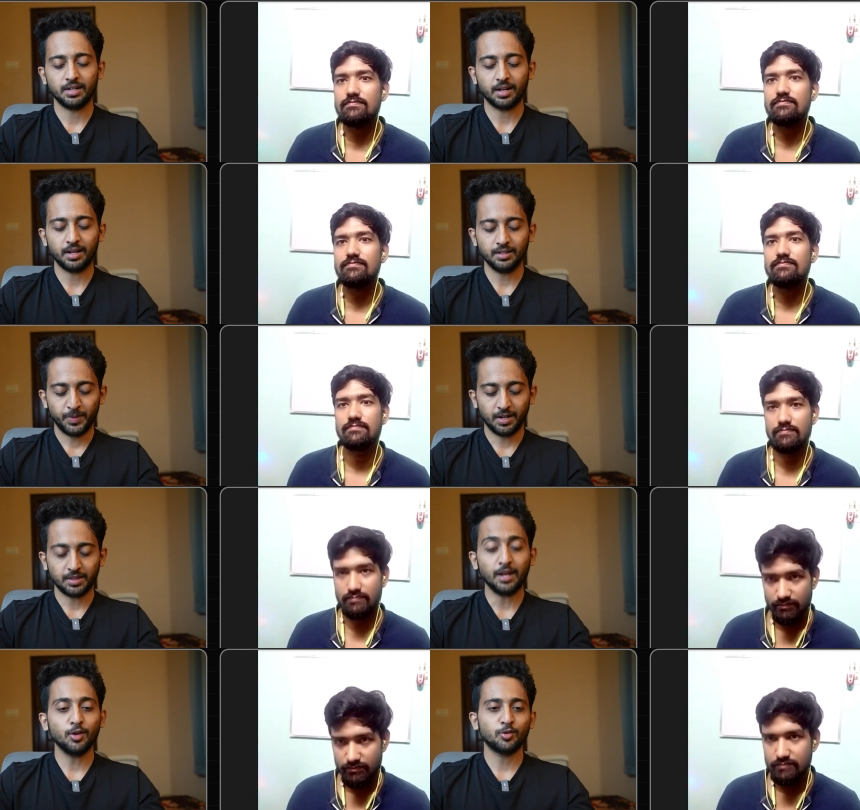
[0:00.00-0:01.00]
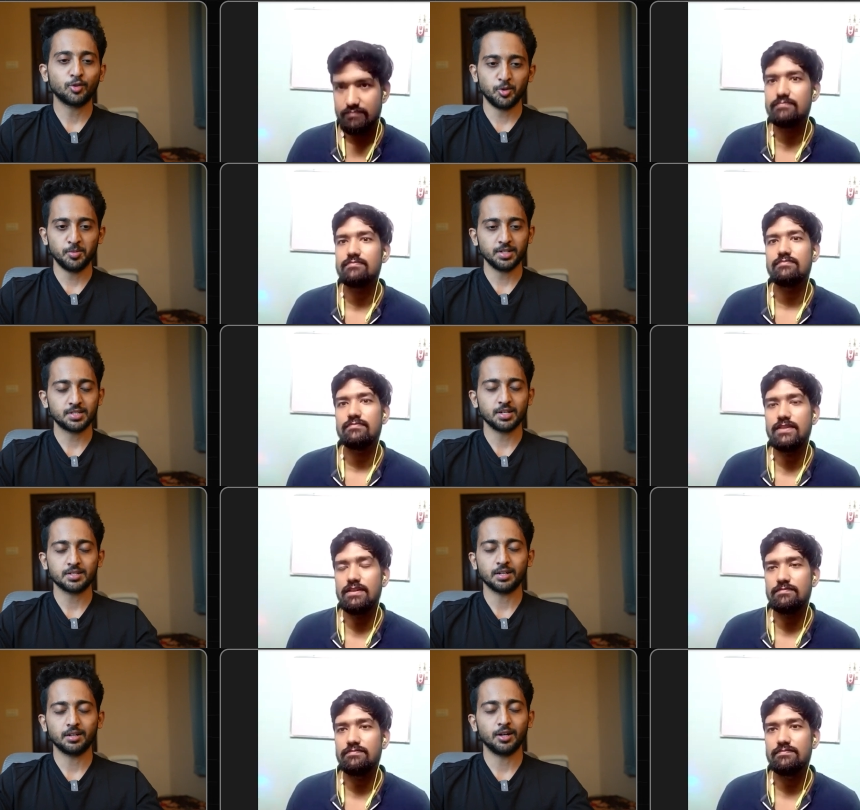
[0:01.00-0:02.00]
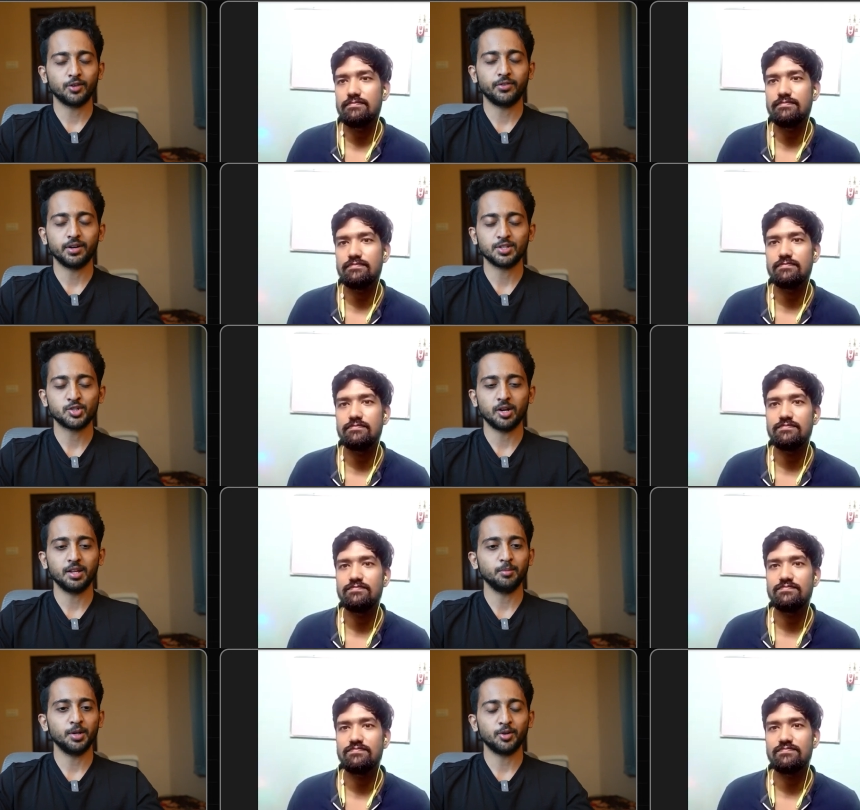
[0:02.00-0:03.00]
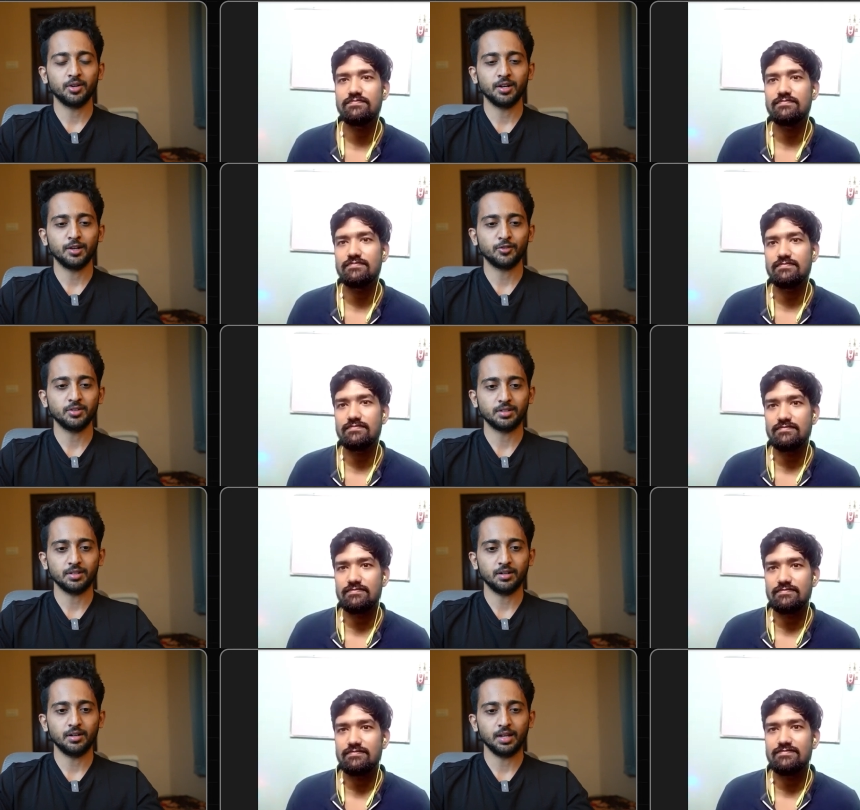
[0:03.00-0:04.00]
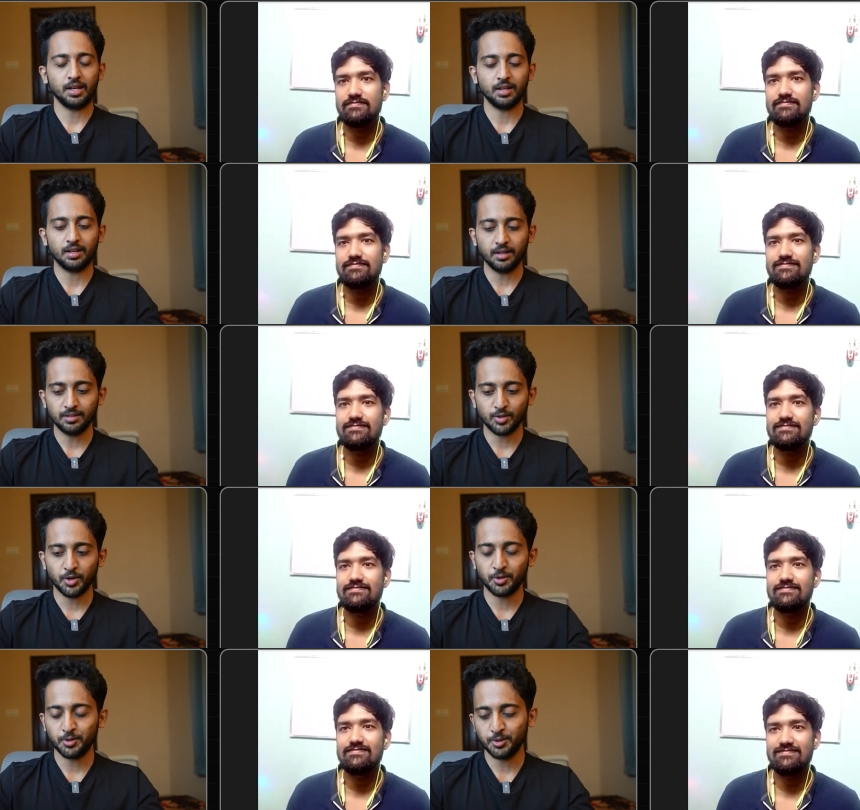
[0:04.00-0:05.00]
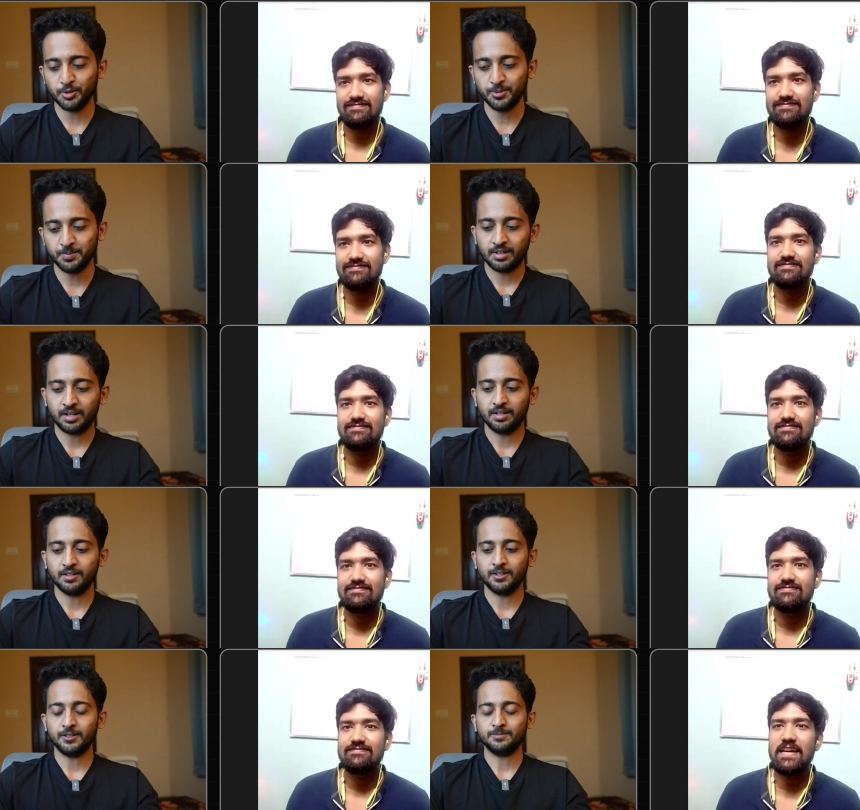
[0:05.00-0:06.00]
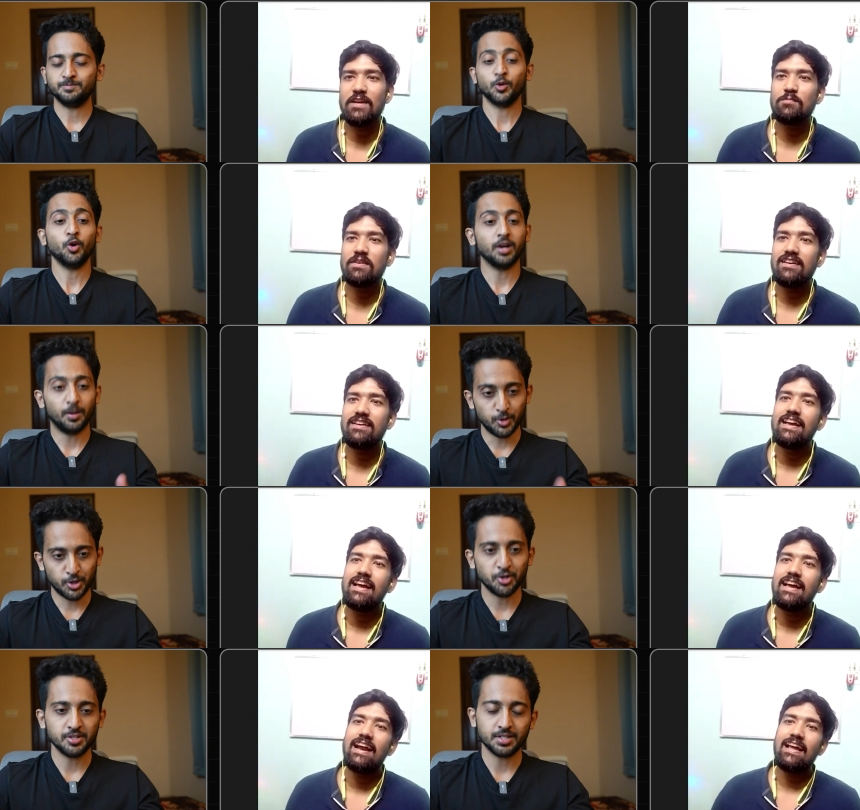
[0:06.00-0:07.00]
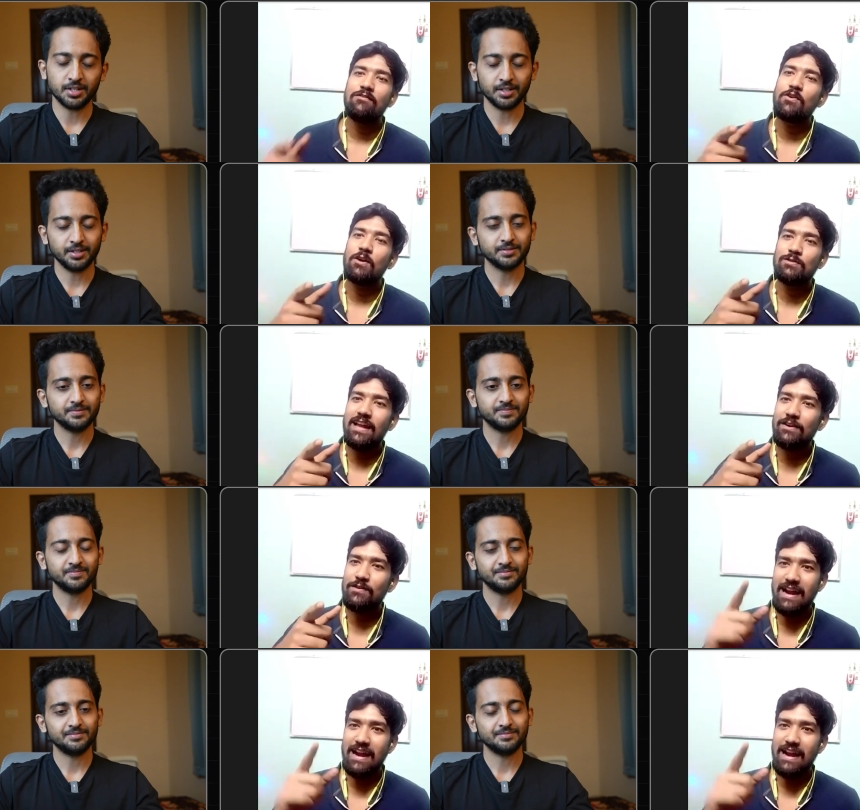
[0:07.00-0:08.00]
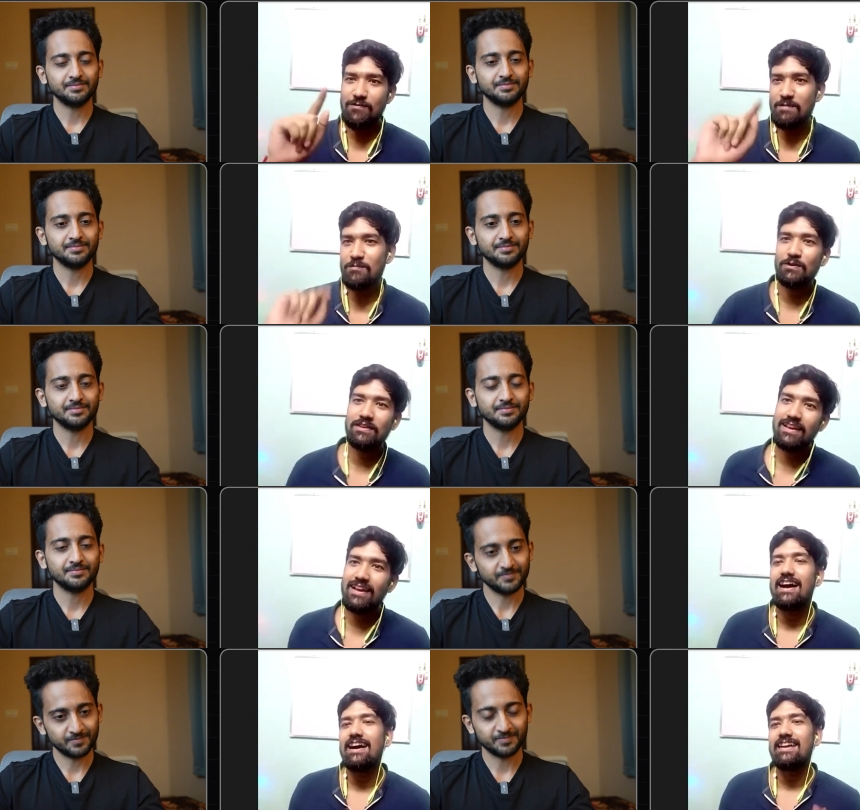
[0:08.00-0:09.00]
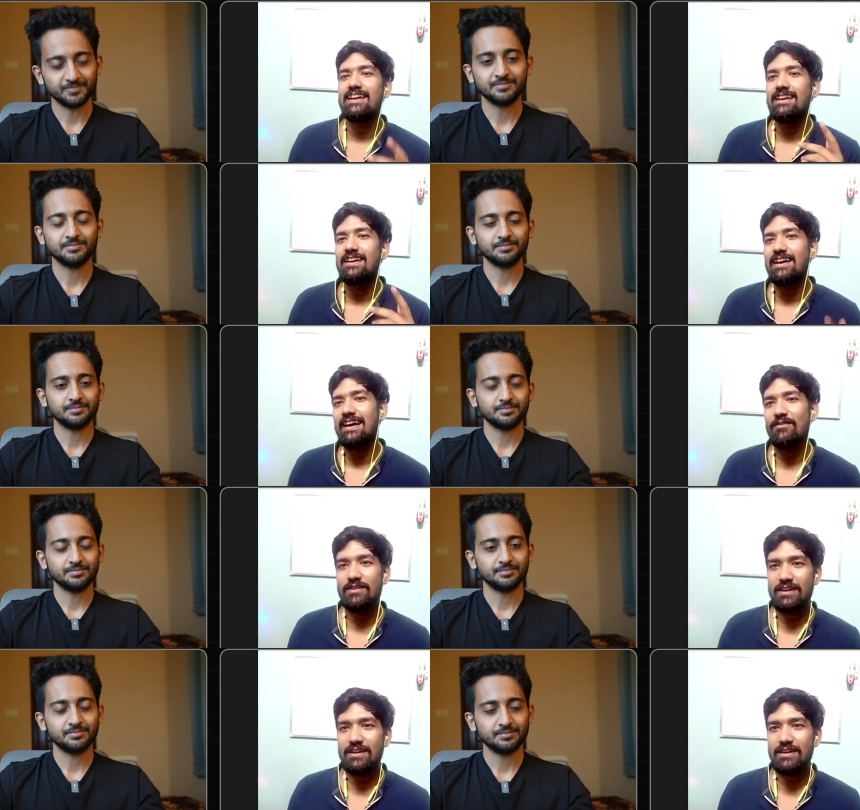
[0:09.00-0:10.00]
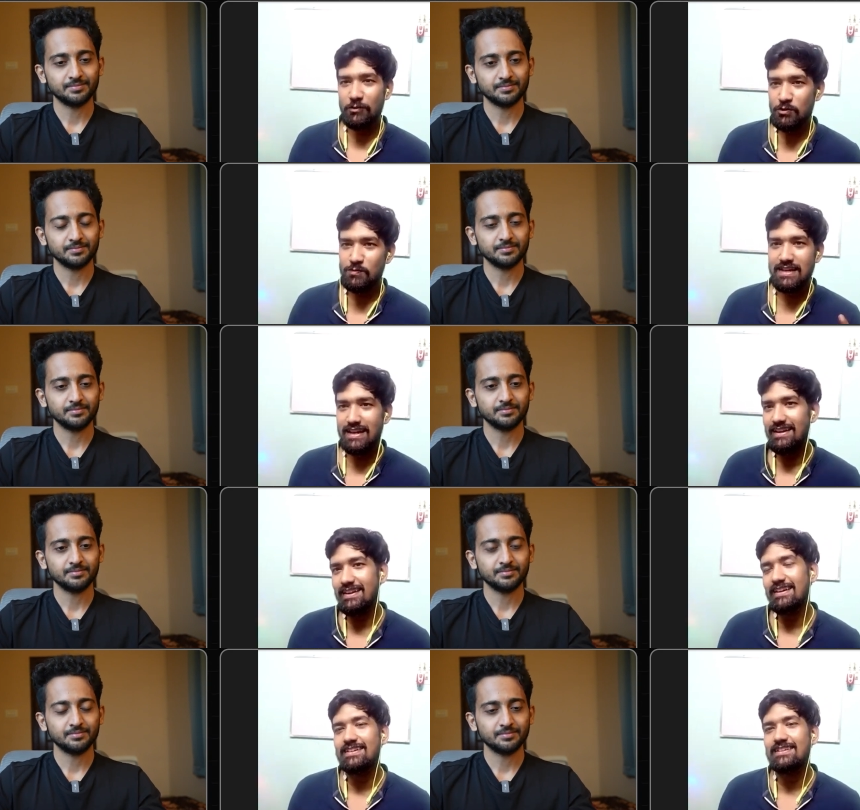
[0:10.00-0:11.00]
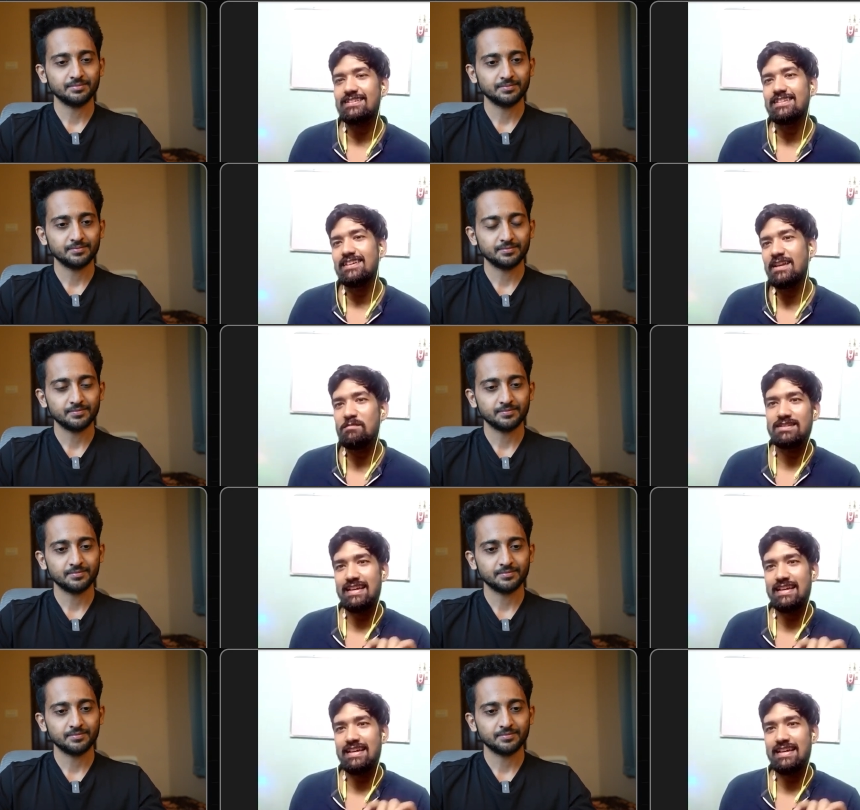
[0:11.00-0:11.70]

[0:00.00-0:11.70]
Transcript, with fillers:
Speaker 1: that rank. Uh, thank you so much, uh, Sangrag, for joining me today. It was uh, really nice talking to you. And uh,
Speaker 2: thank you, Bhaiya. And I would also like to add one more thing. I have a YouTube channel. Its uh, name is